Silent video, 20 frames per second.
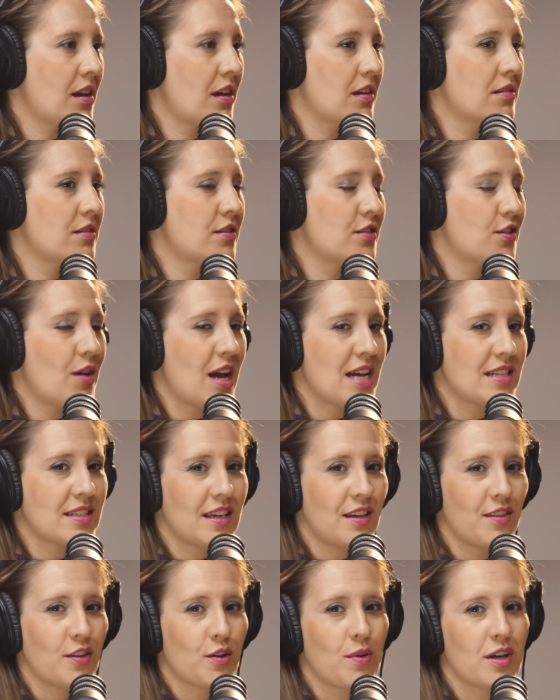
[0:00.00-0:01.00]
Yeah. So
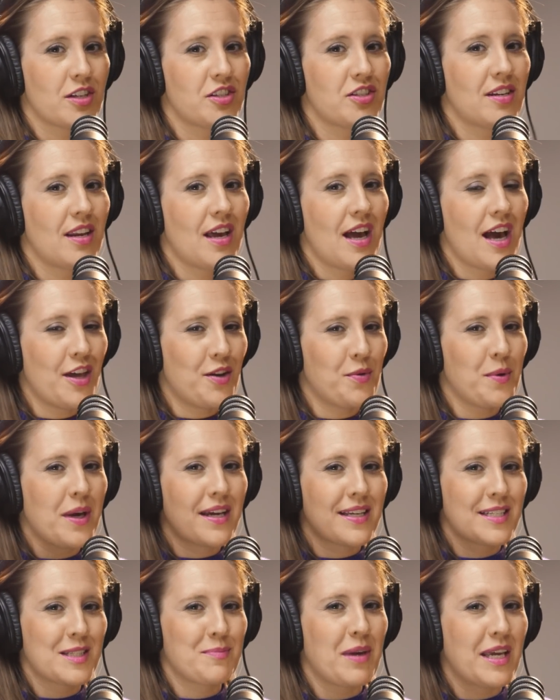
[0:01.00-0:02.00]
asking the question, how do I
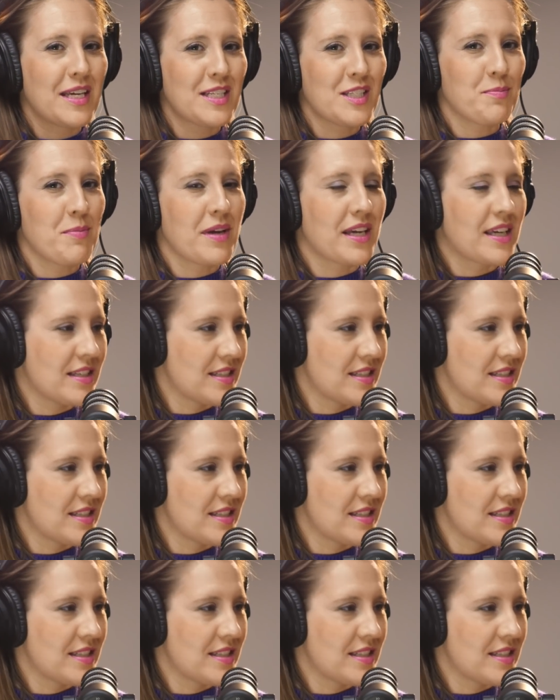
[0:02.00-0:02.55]
expand my